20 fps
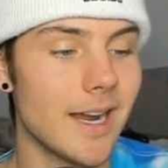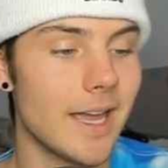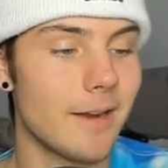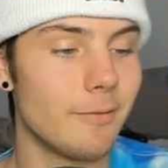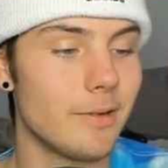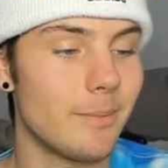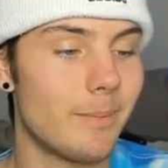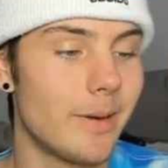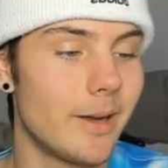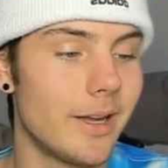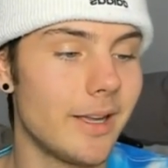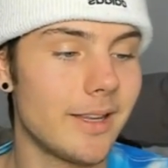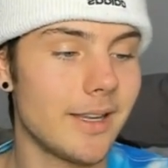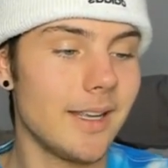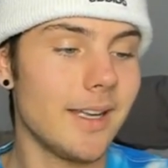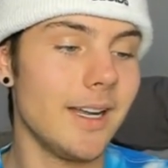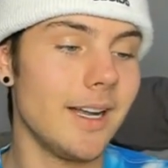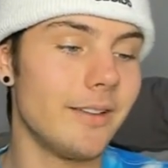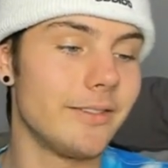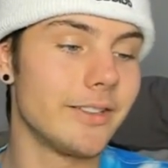and we put
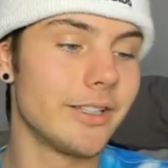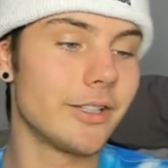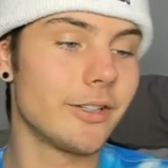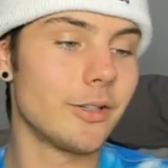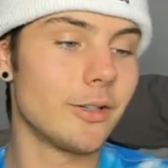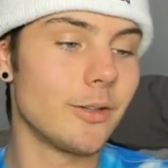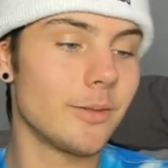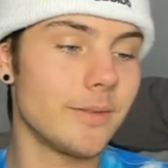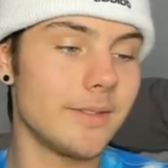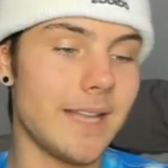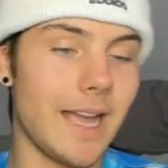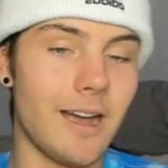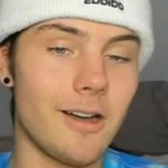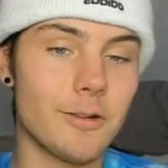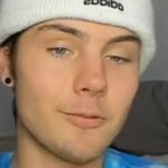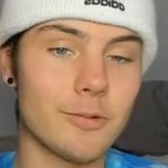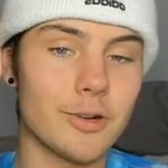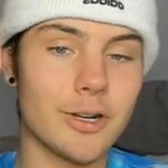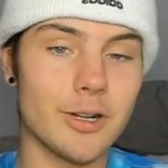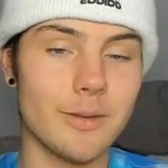a little
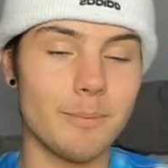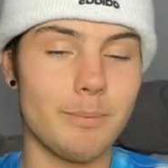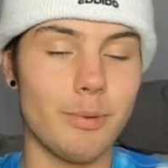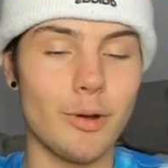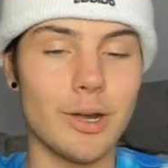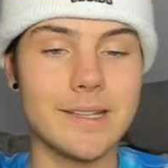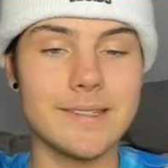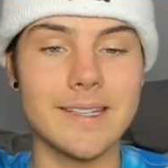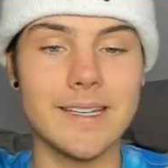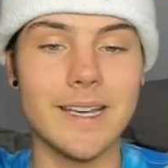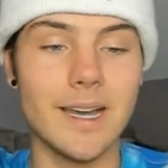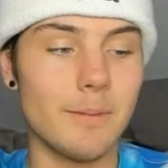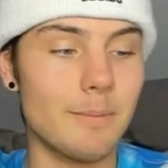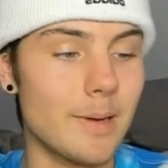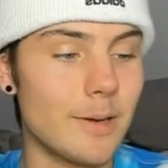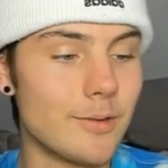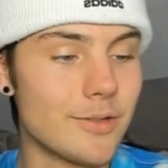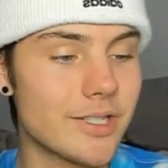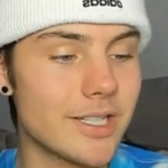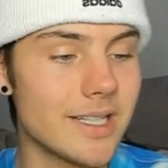downward pointing
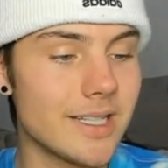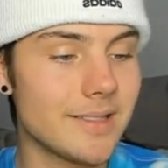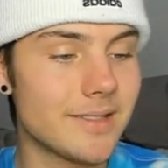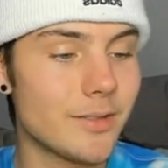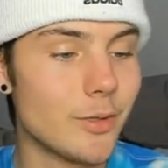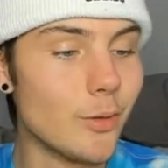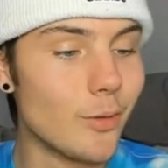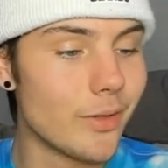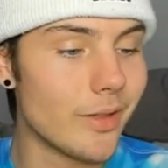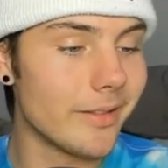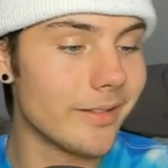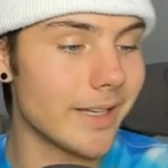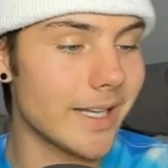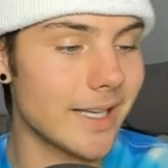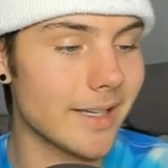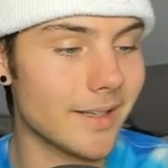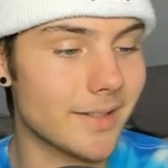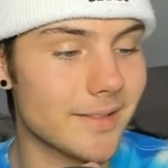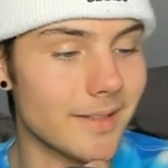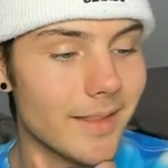emoji to the
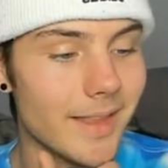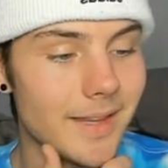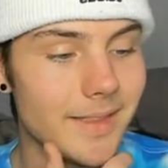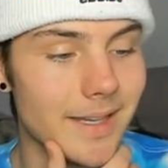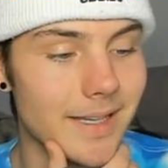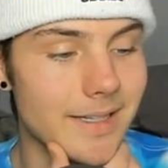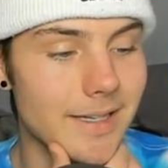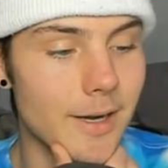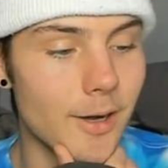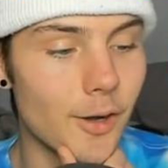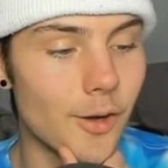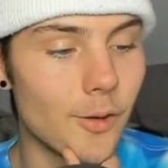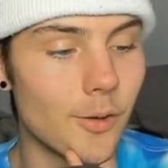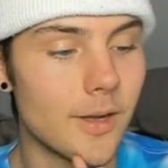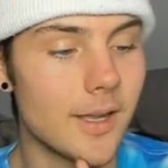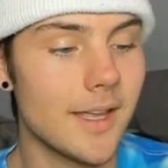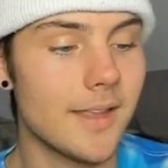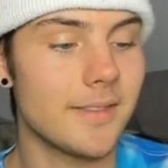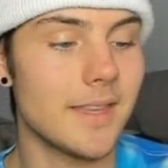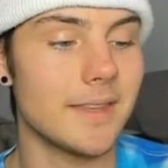link so that they
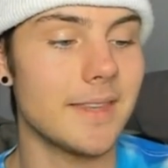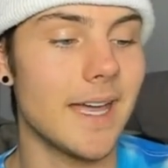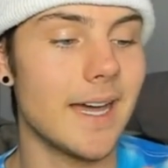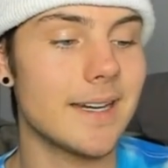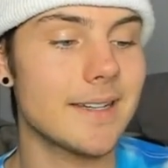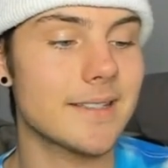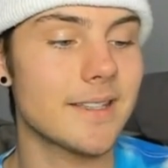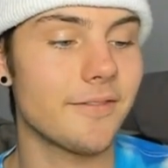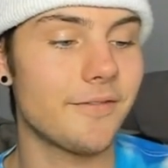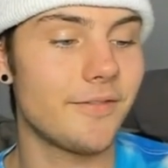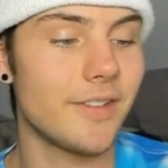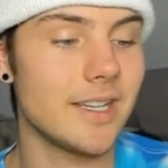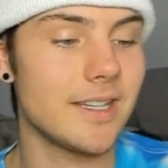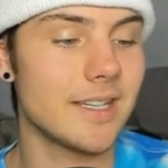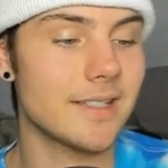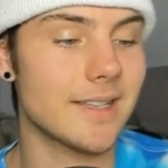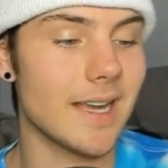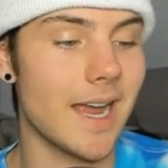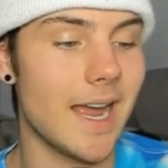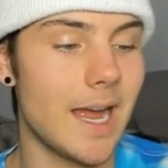know that that is the
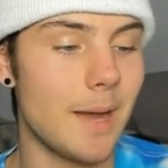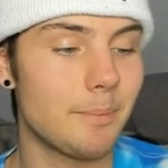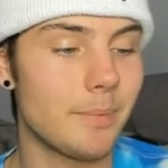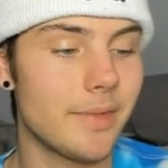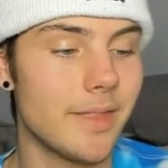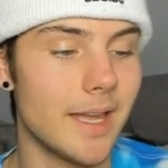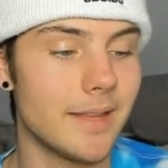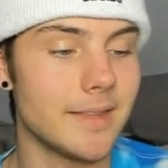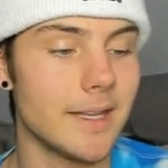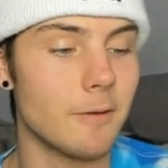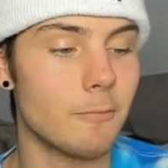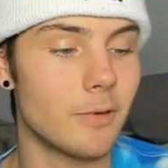fitness app that they